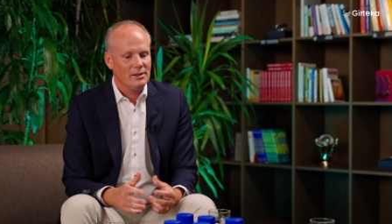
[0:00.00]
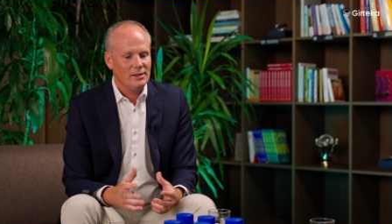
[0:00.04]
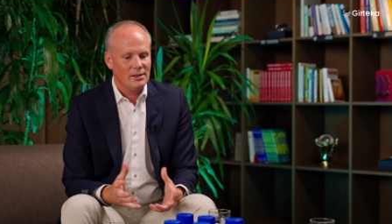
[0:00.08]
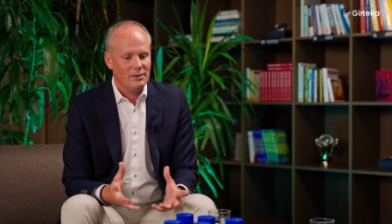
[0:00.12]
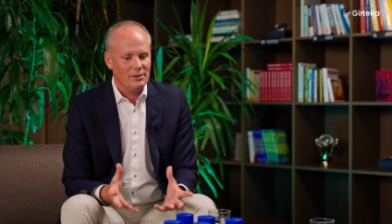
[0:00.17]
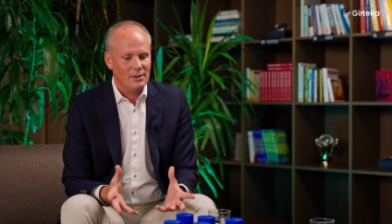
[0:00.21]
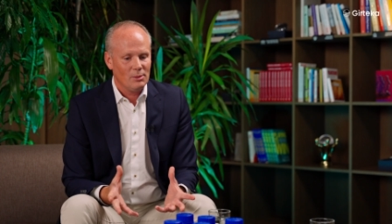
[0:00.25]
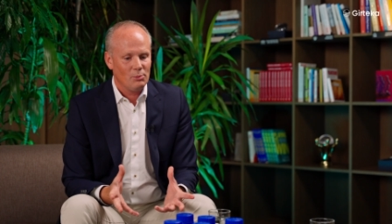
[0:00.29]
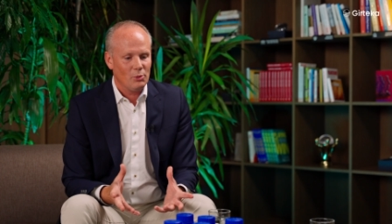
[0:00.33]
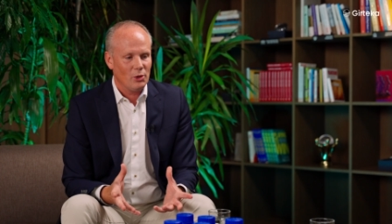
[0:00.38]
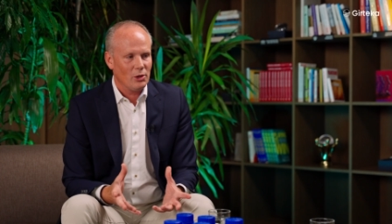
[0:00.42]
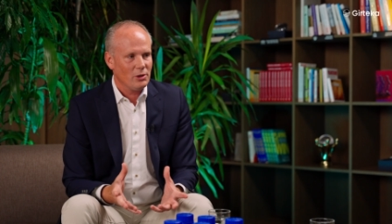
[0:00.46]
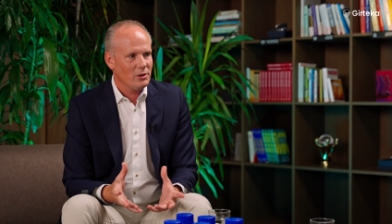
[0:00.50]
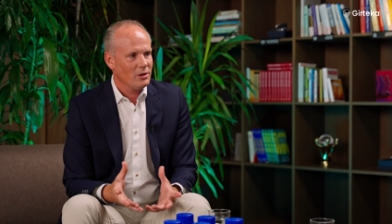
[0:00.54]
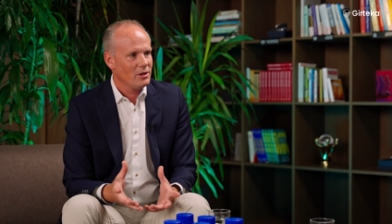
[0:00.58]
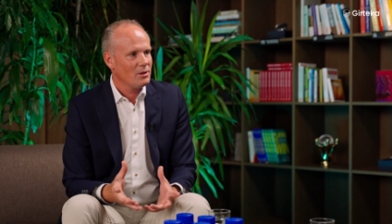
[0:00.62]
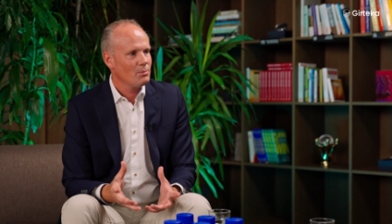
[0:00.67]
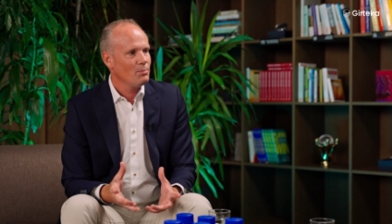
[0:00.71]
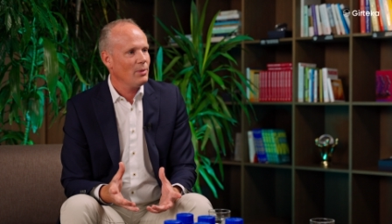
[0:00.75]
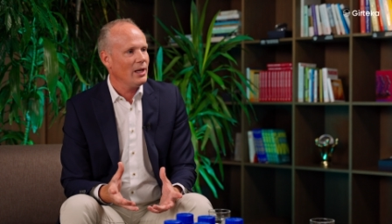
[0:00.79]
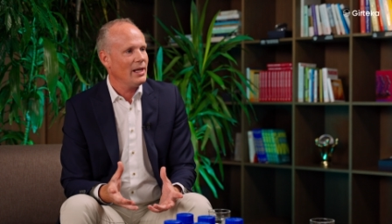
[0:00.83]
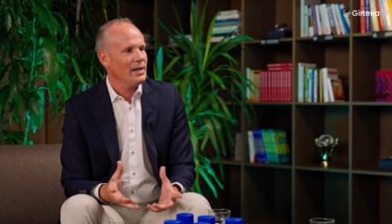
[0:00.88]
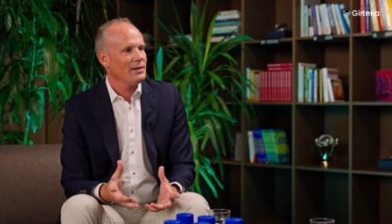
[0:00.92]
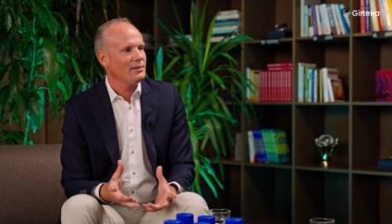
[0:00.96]
the, the,
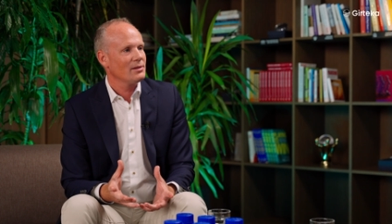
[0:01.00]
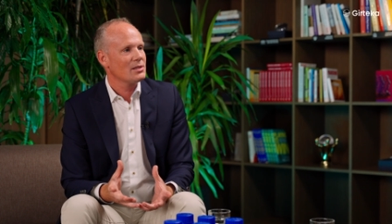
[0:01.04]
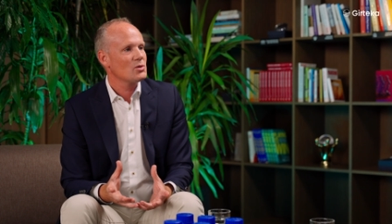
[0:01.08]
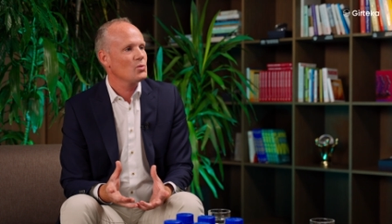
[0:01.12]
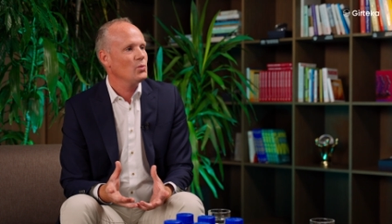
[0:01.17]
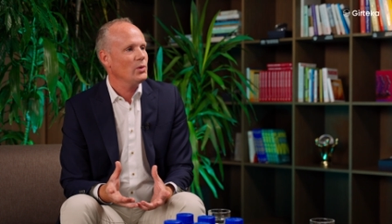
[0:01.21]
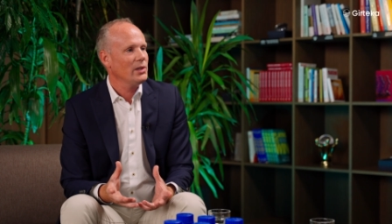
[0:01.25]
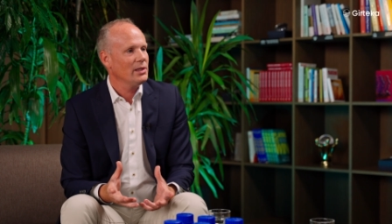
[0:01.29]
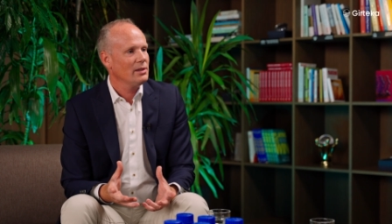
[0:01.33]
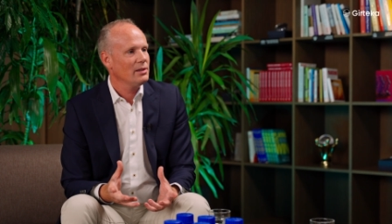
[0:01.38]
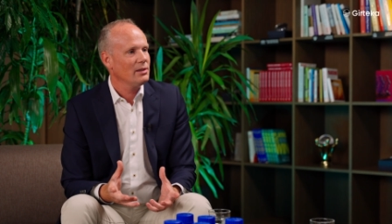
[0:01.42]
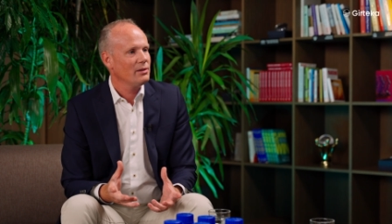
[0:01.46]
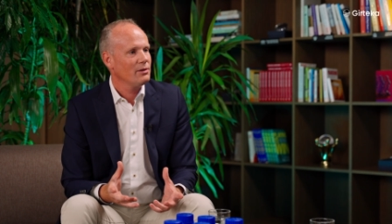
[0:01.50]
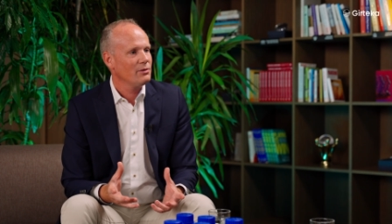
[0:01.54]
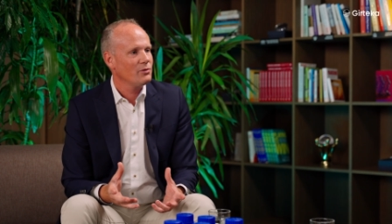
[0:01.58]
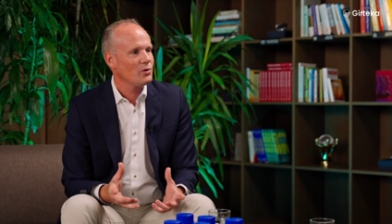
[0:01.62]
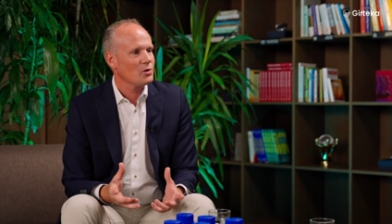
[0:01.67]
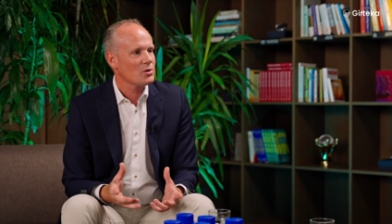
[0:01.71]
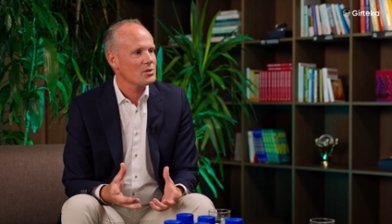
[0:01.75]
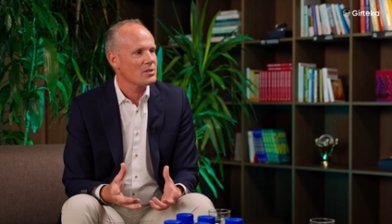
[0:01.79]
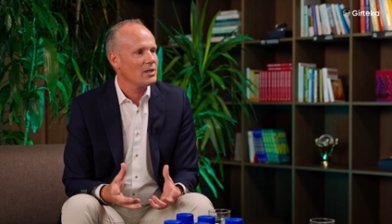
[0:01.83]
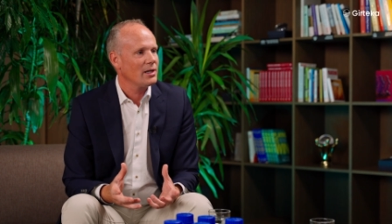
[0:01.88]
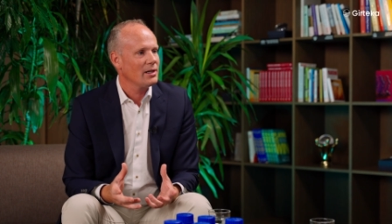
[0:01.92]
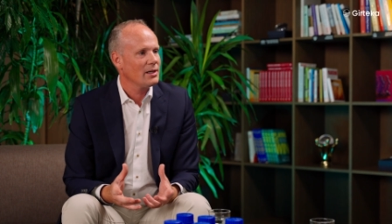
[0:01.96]
product blends with the
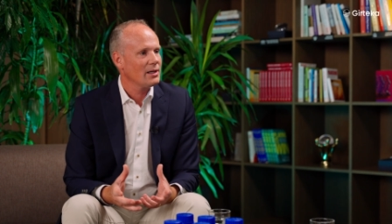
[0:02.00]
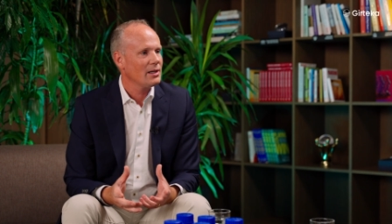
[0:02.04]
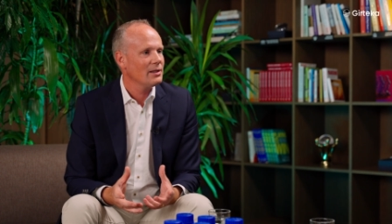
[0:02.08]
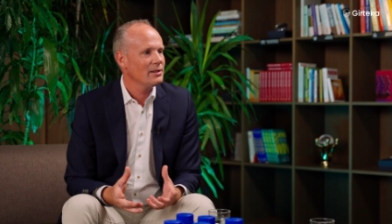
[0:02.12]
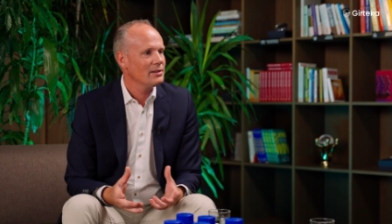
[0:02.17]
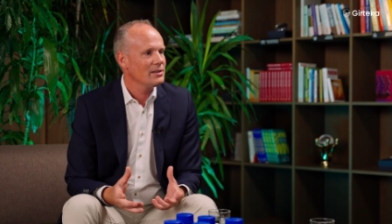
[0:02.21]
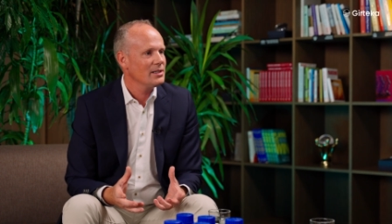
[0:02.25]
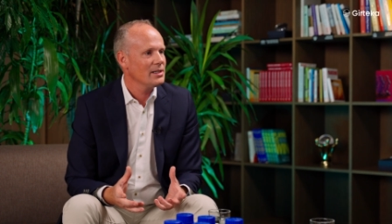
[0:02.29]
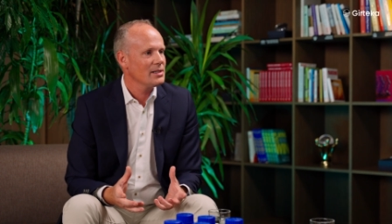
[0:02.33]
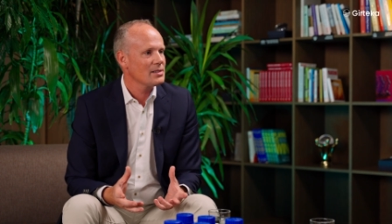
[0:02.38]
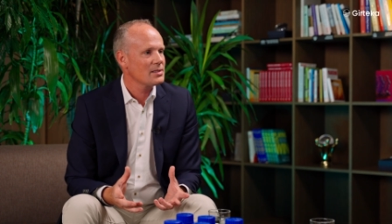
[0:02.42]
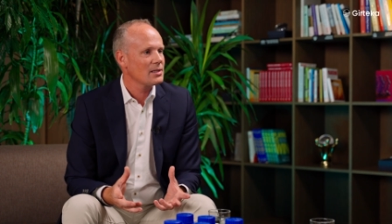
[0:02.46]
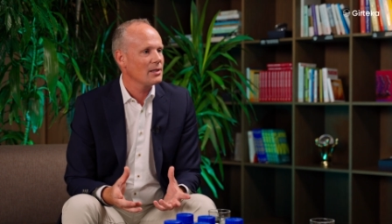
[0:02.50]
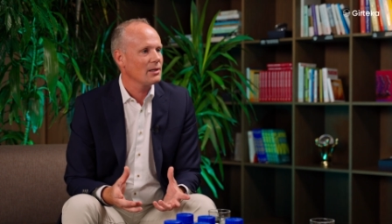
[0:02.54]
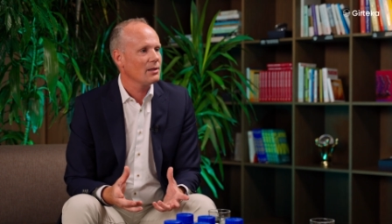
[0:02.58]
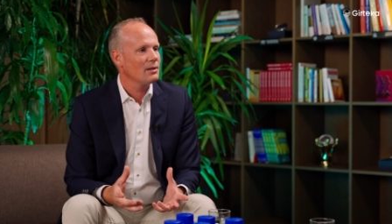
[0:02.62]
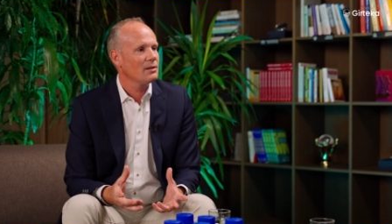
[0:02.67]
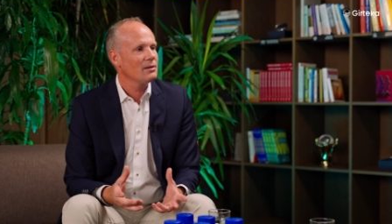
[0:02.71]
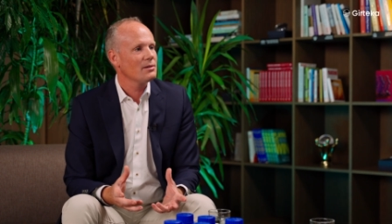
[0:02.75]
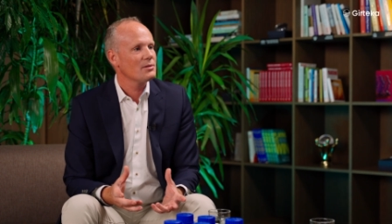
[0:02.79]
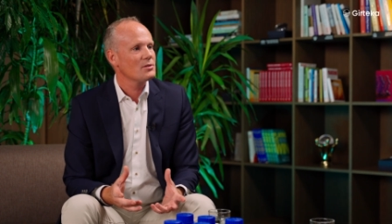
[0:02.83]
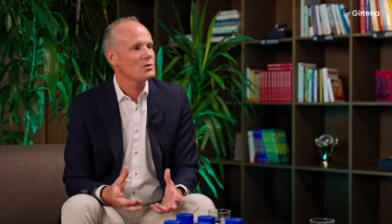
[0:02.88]
fossil diesel,